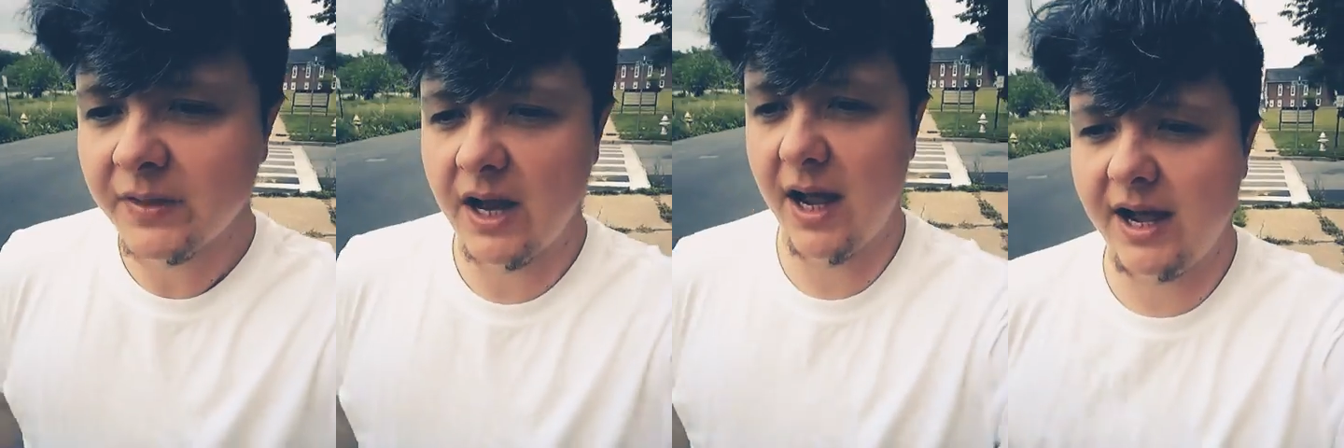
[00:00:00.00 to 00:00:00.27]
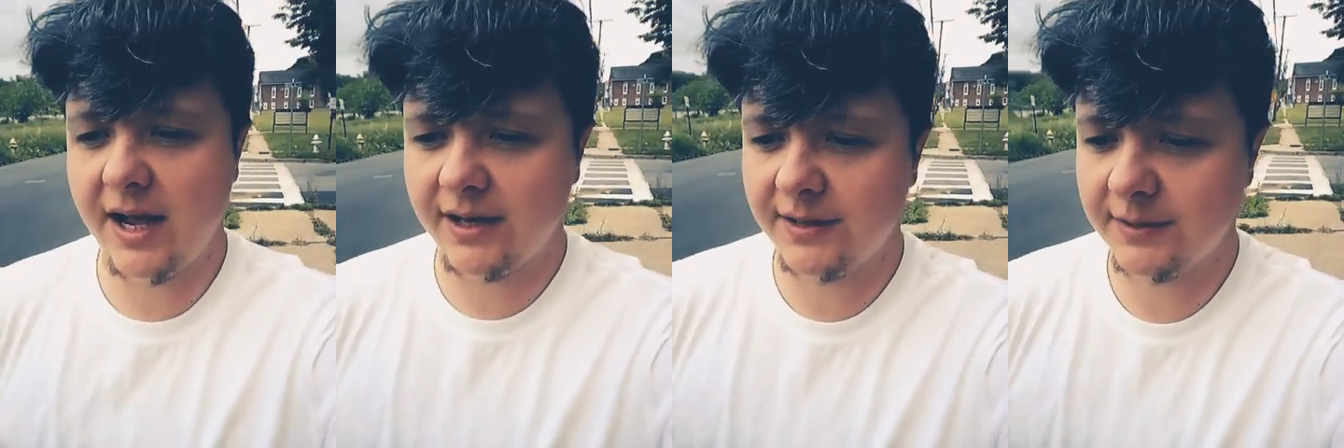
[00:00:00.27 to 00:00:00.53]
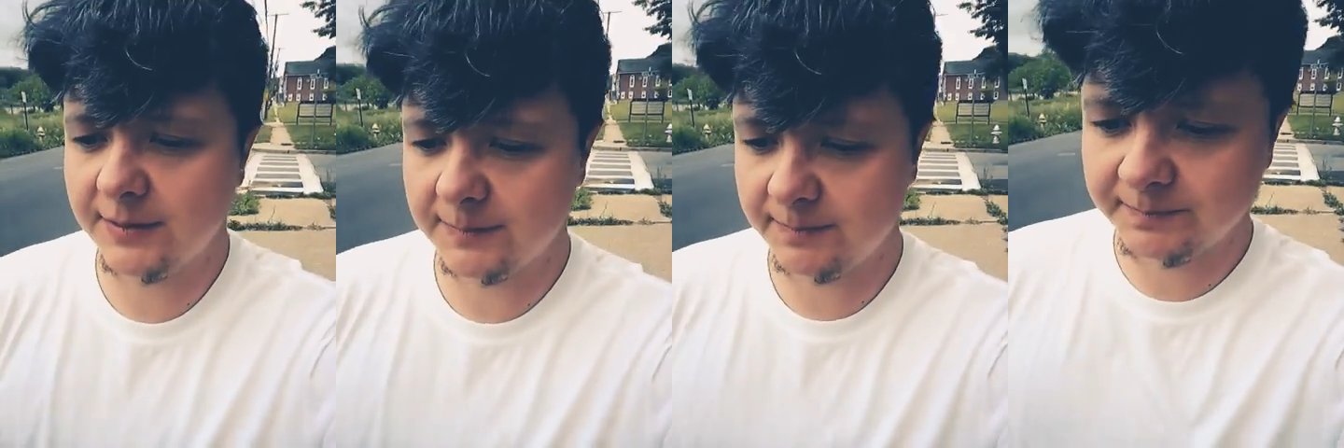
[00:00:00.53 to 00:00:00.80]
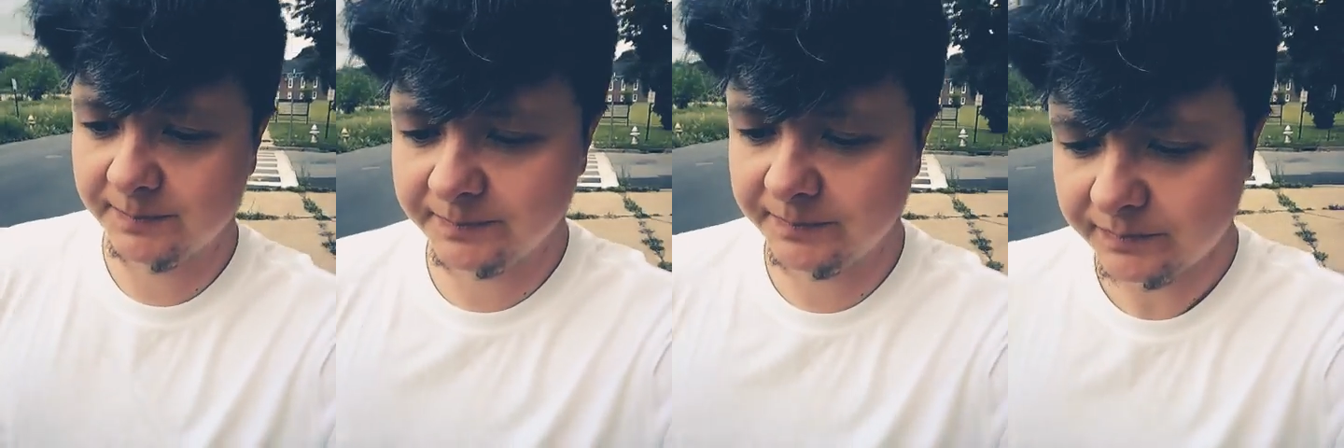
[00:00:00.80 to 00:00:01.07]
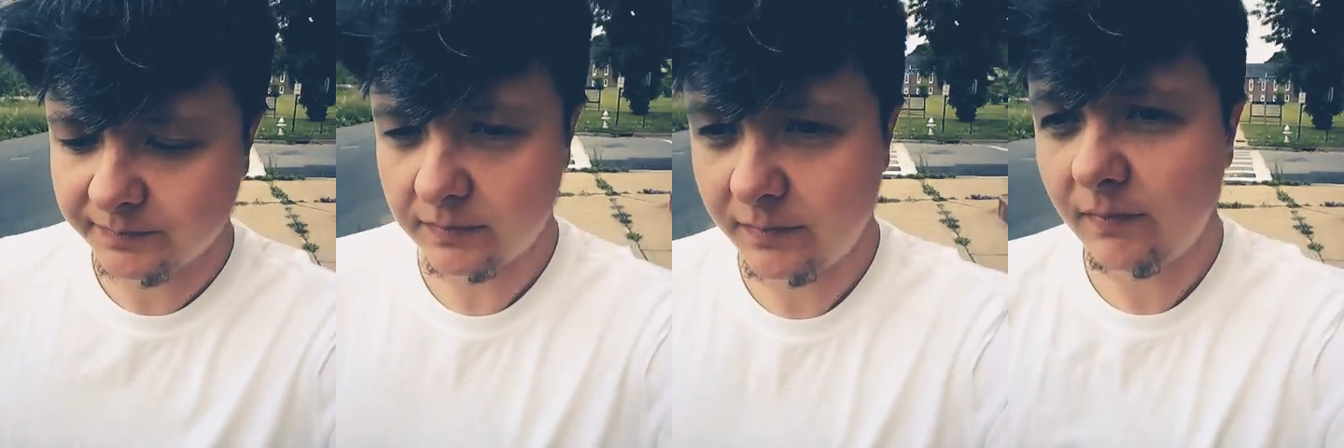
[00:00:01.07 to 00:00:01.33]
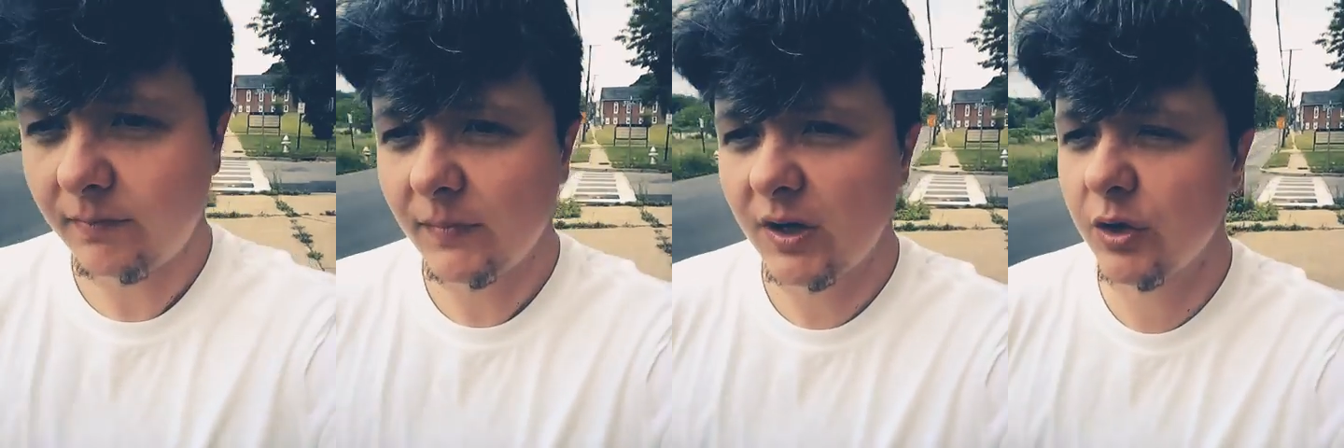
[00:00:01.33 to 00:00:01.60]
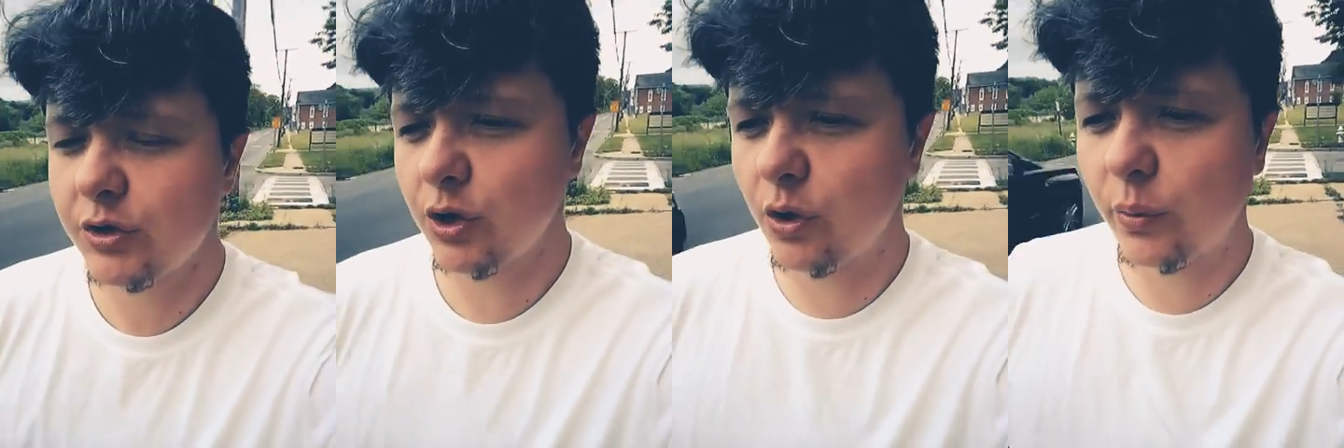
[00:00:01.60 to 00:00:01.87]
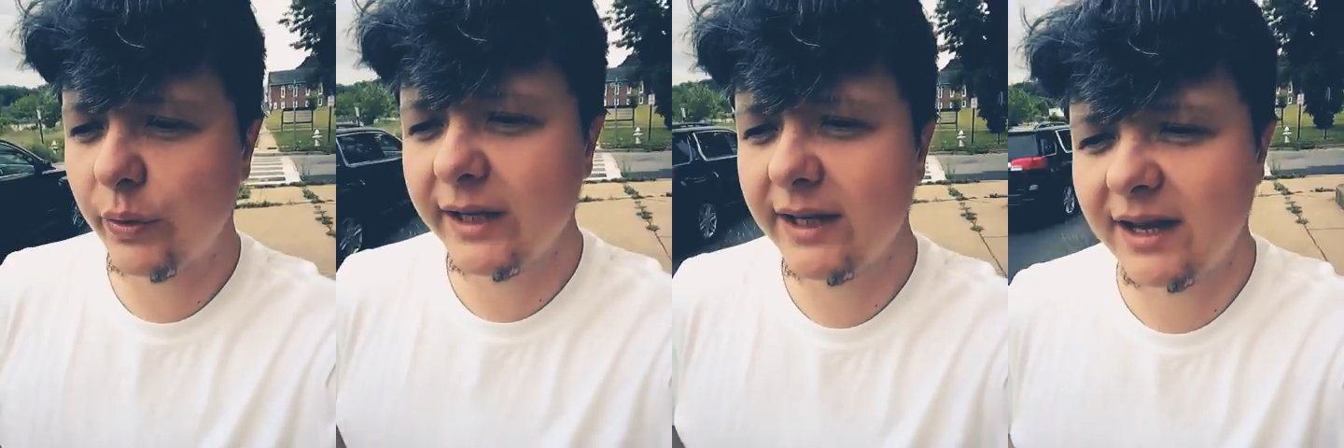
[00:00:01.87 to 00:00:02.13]
and
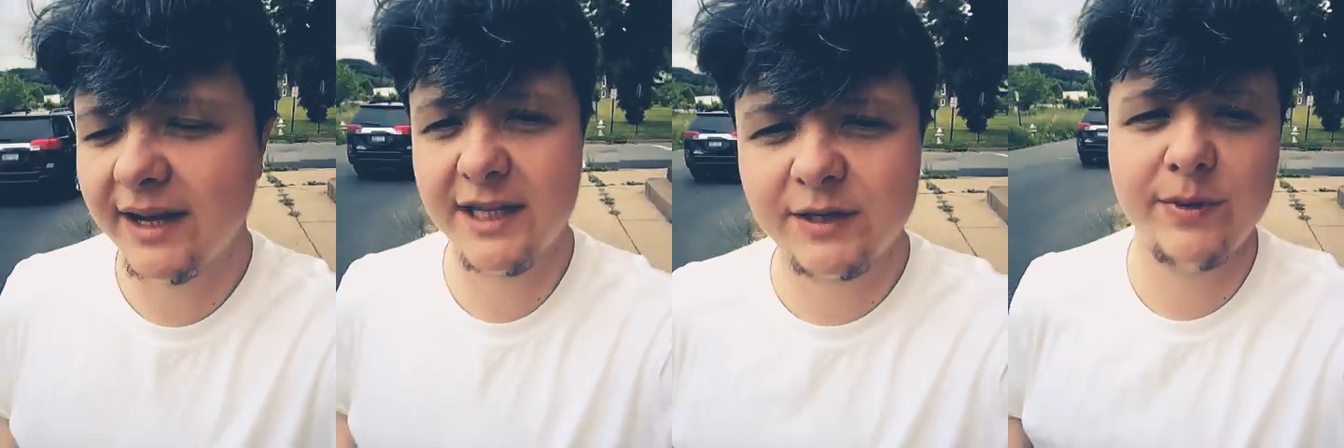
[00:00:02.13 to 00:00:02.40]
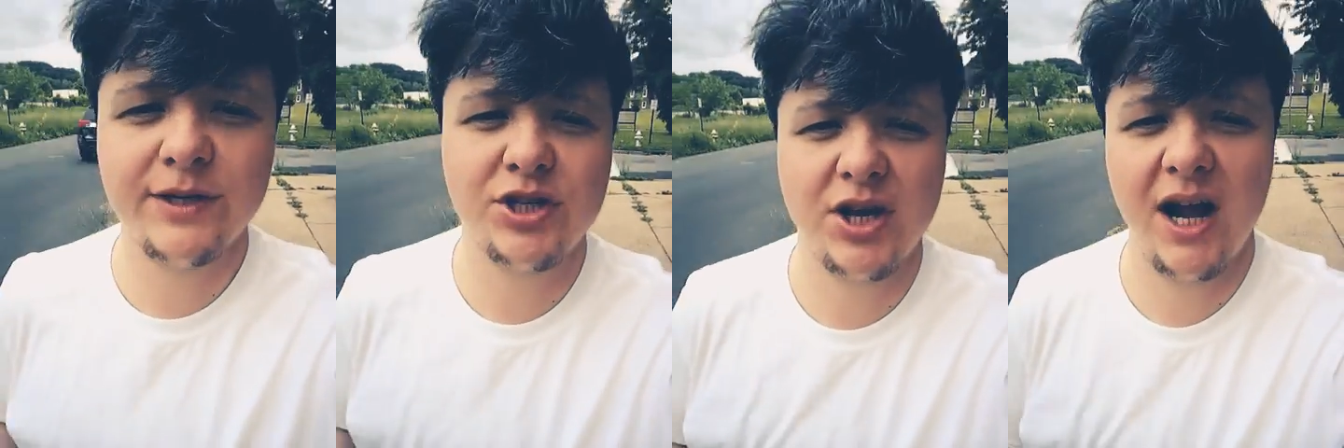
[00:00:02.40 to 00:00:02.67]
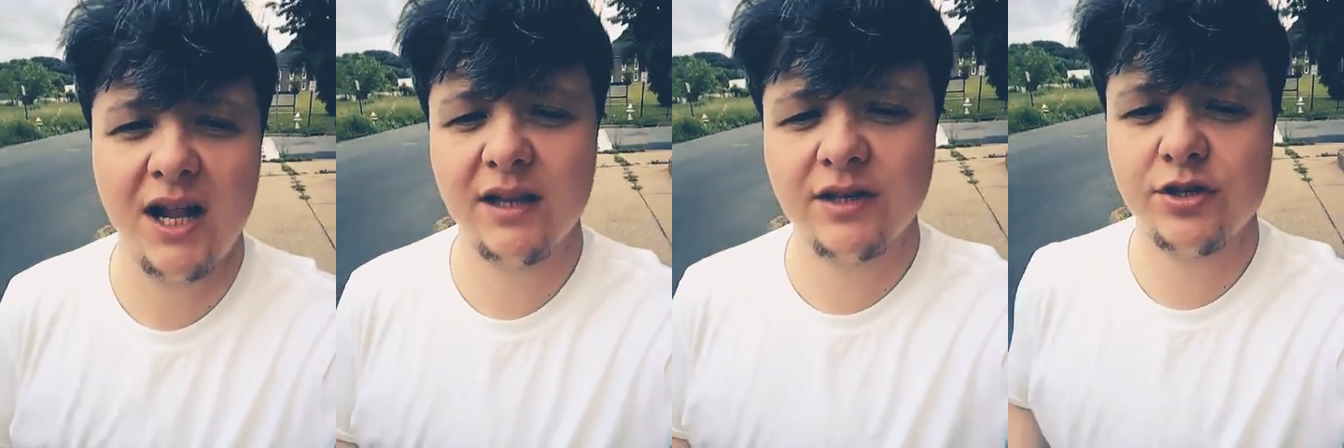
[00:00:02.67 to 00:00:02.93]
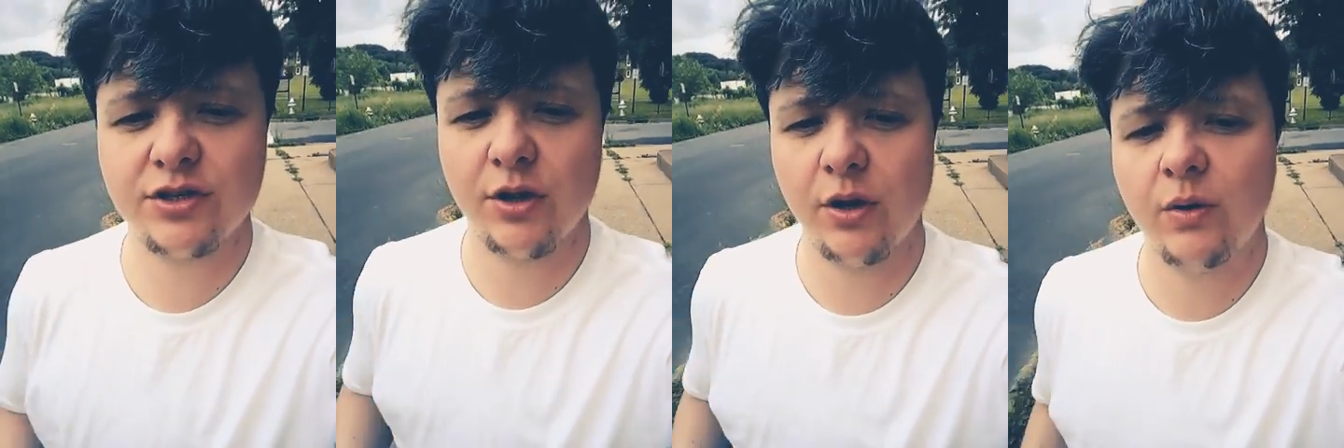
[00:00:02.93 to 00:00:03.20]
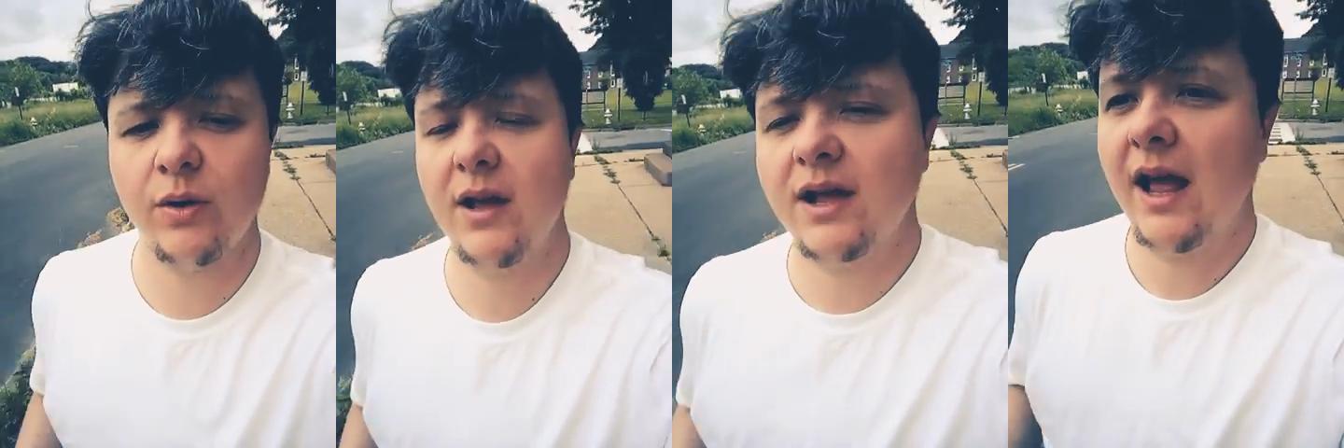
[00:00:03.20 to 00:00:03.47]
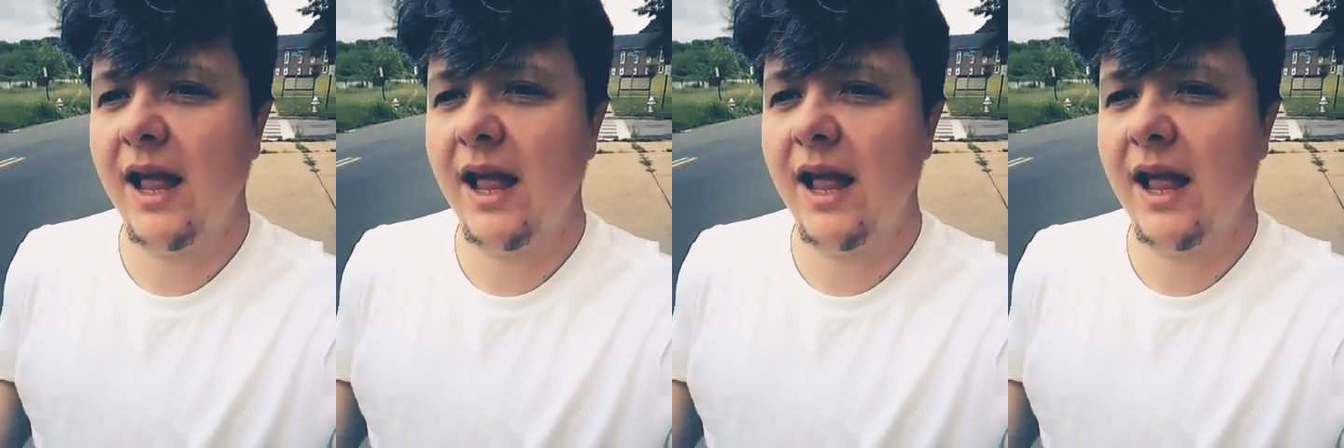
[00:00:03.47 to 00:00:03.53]
don't really like to be challenged, though.